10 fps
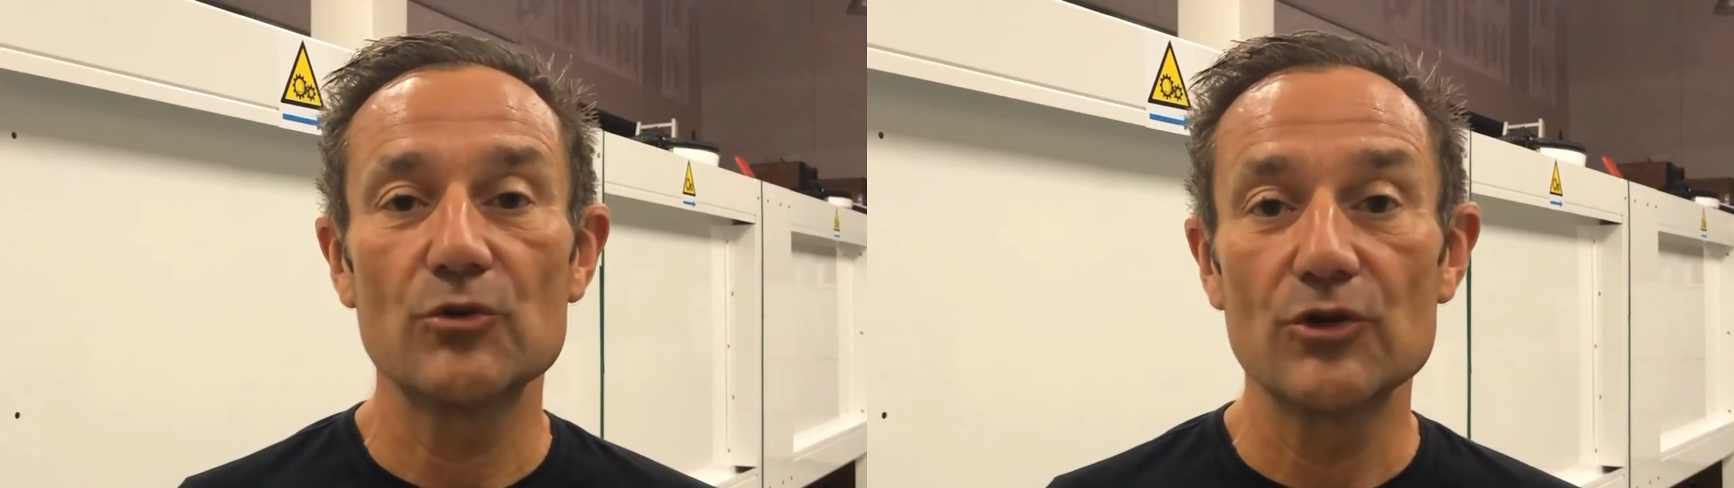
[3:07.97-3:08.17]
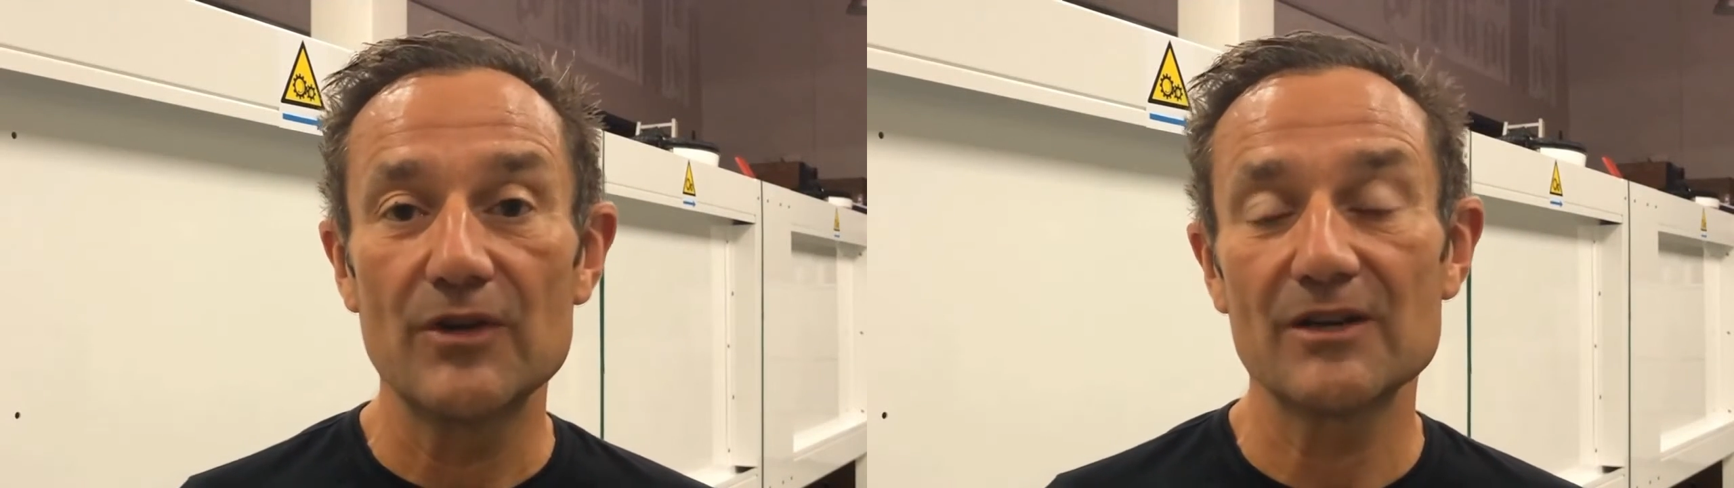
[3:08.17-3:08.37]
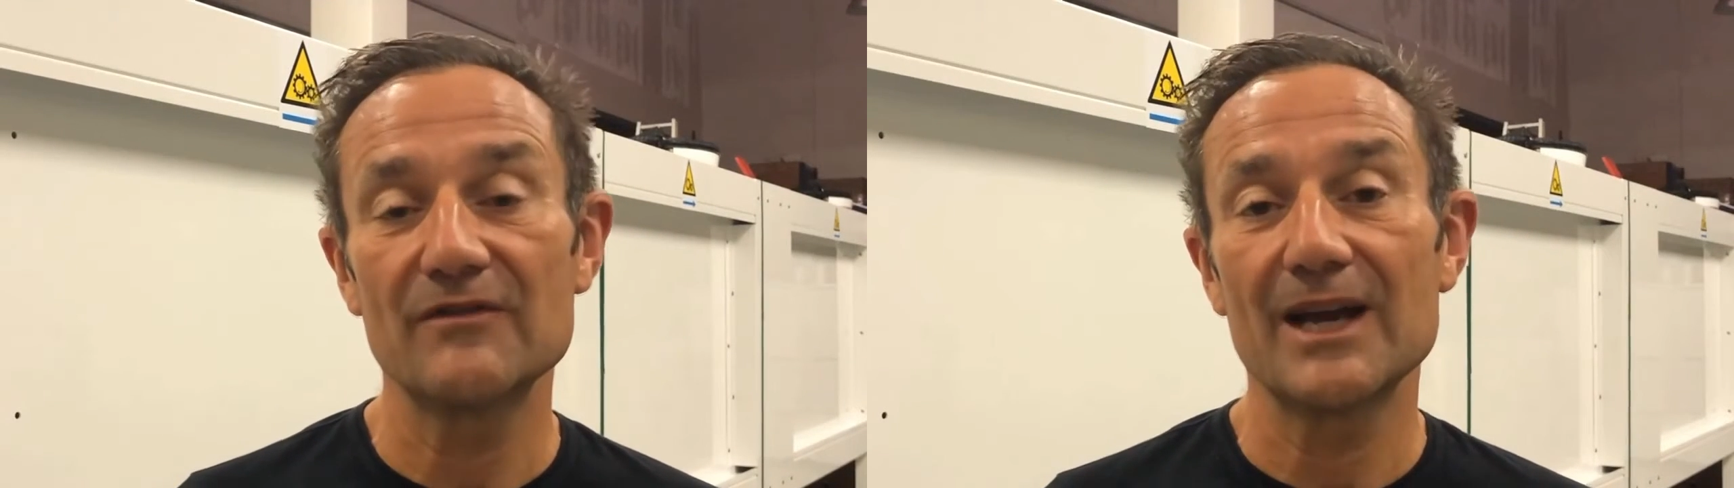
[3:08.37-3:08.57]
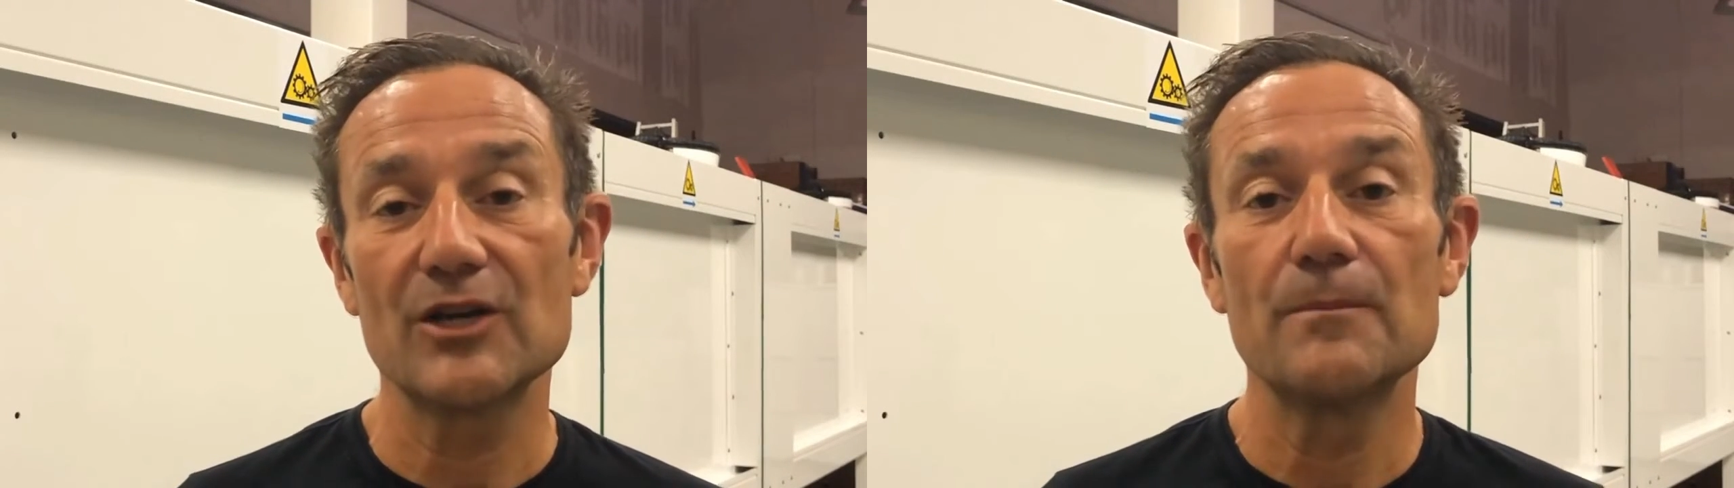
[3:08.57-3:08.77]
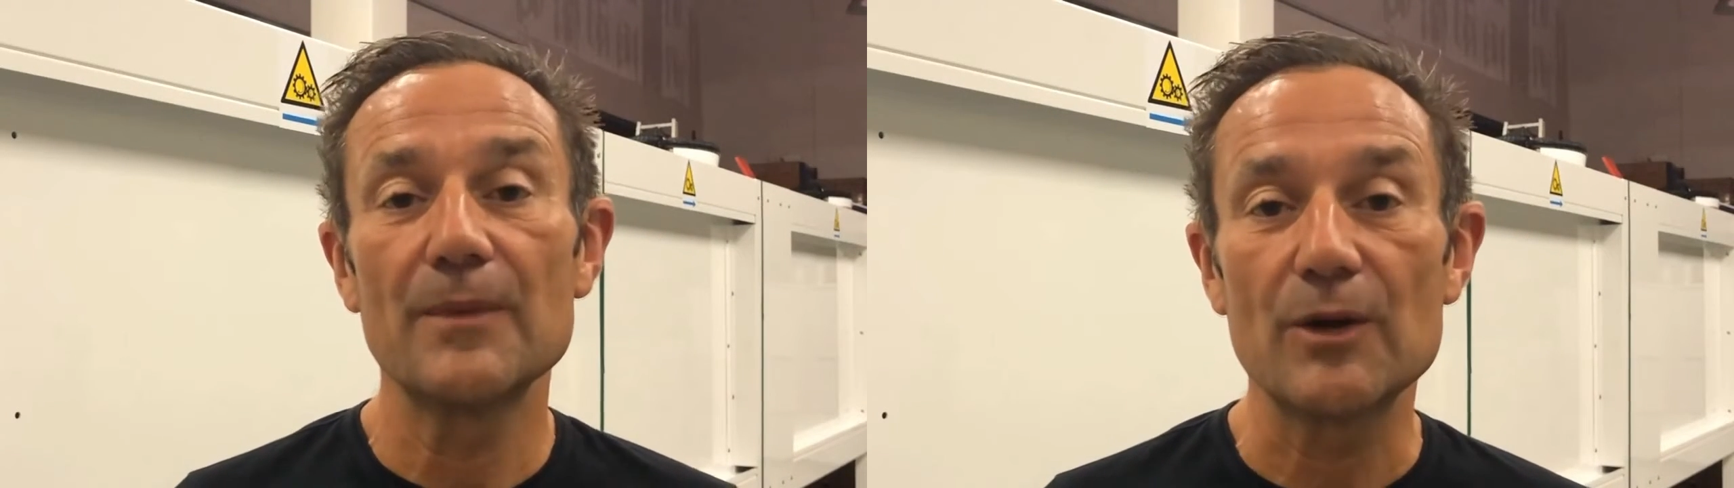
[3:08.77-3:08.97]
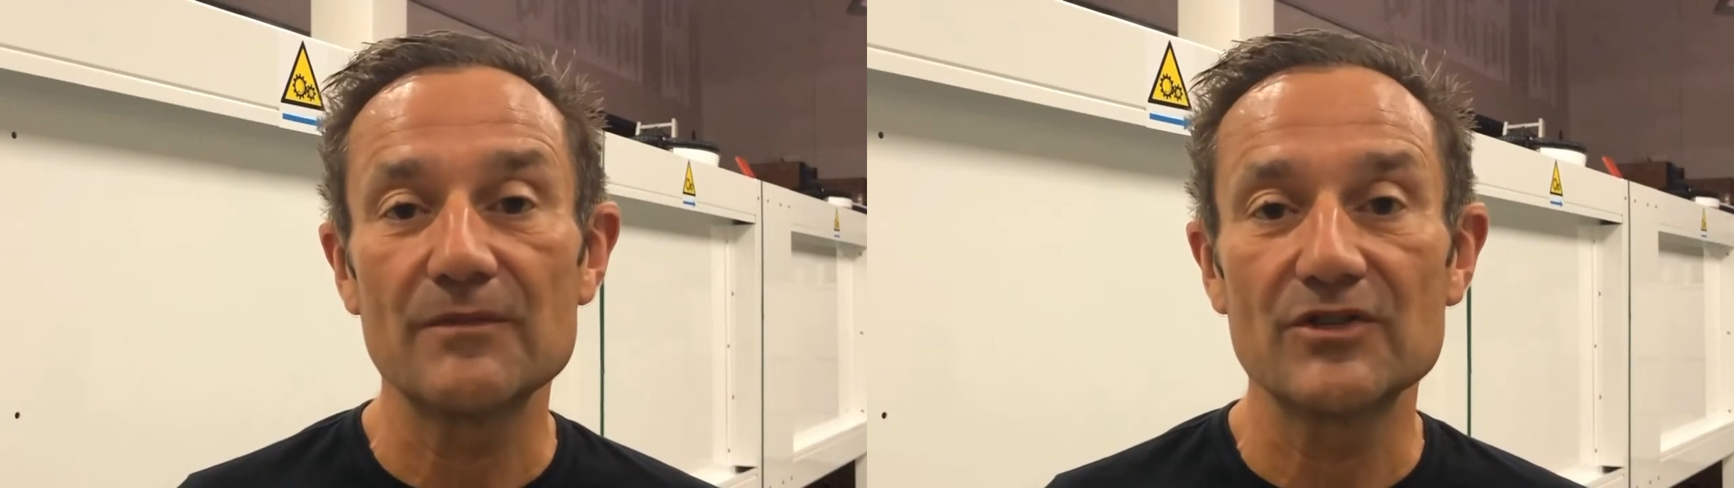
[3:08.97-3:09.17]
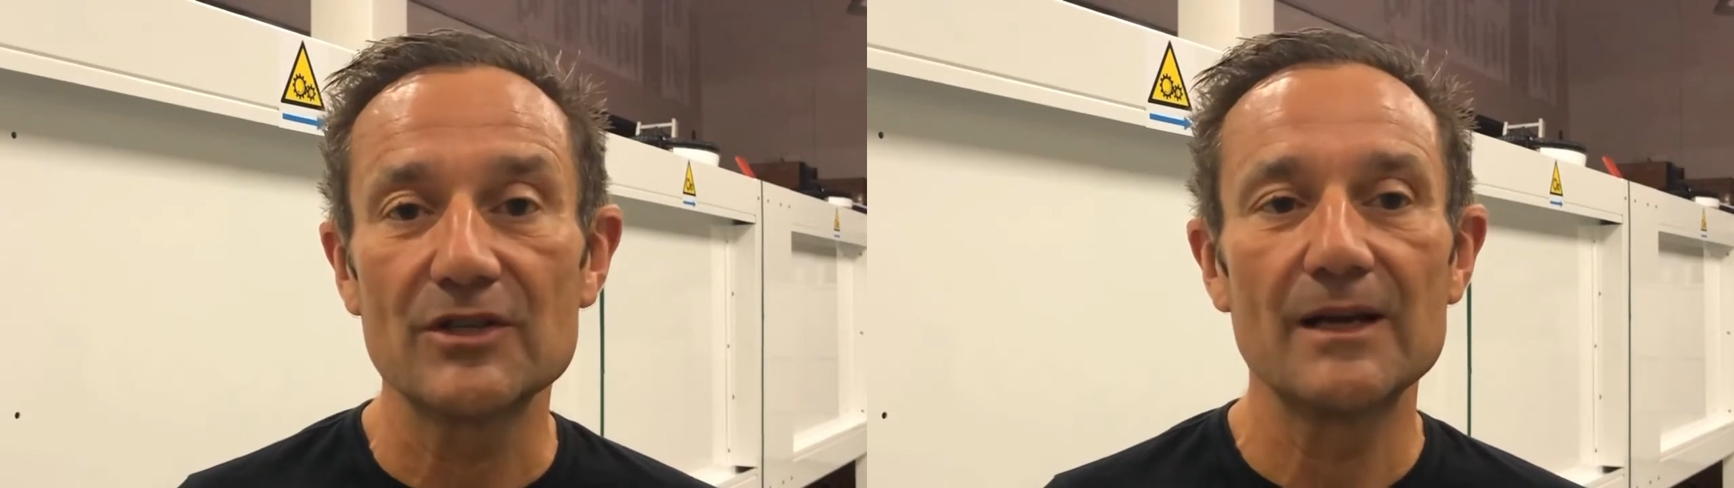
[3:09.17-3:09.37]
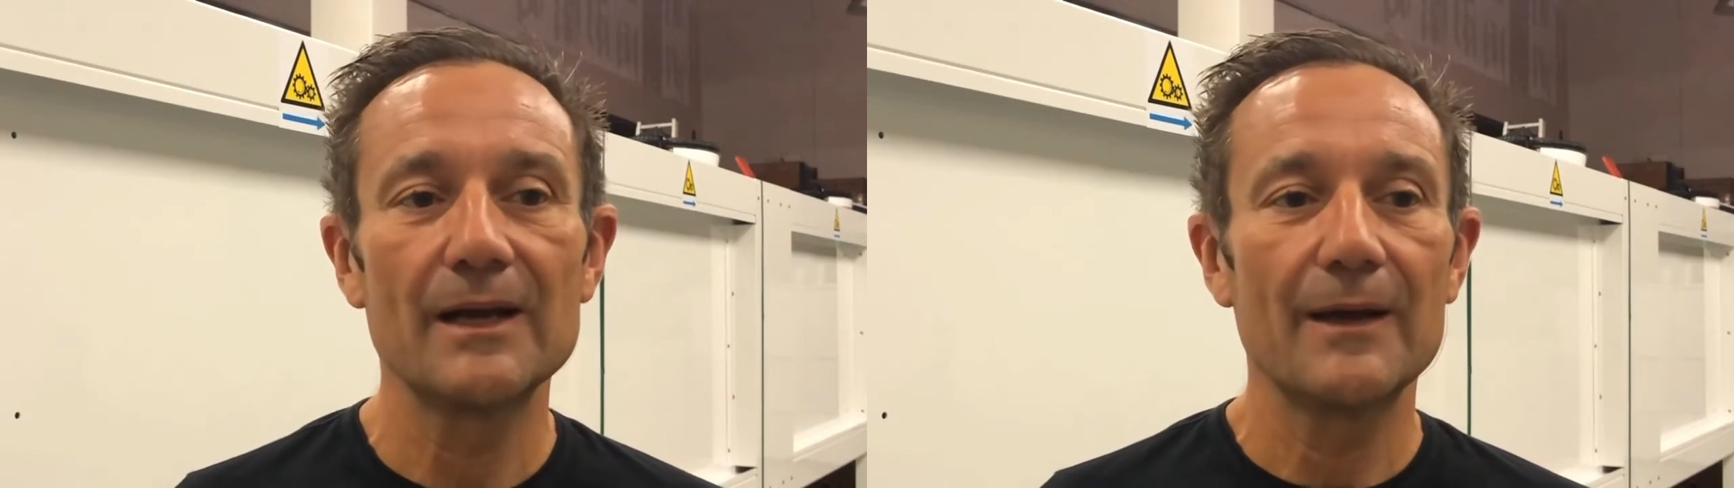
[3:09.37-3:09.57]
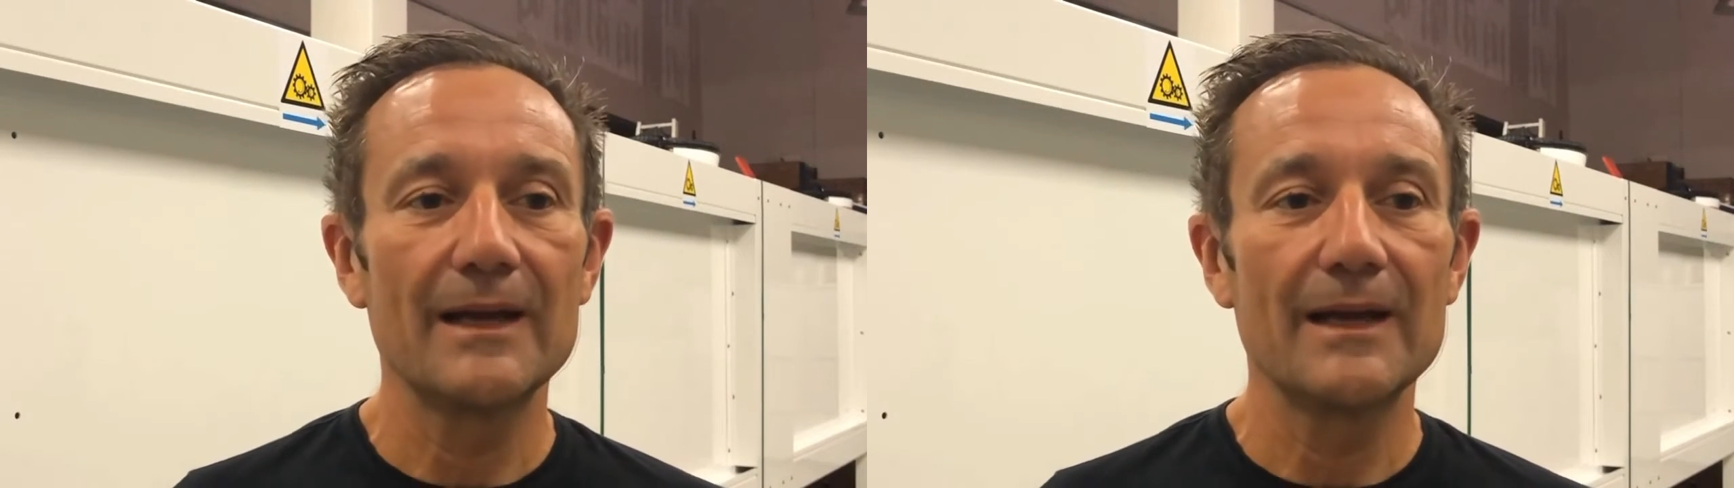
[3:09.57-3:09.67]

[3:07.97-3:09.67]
liquid ring vacuum pumps,